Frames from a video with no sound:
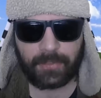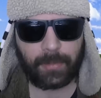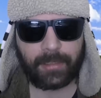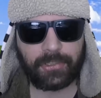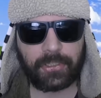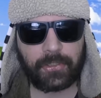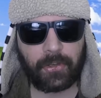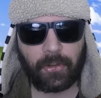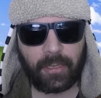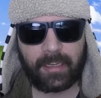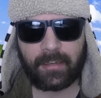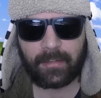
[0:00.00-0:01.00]
as well just
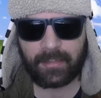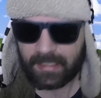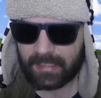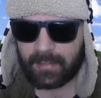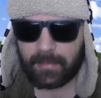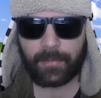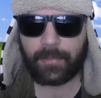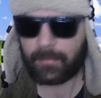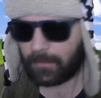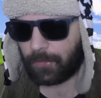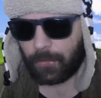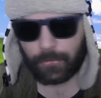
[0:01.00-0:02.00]
call it
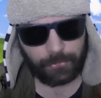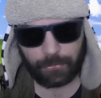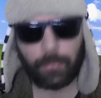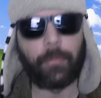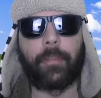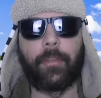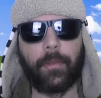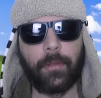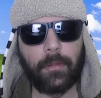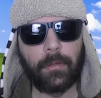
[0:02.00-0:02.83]
the truth.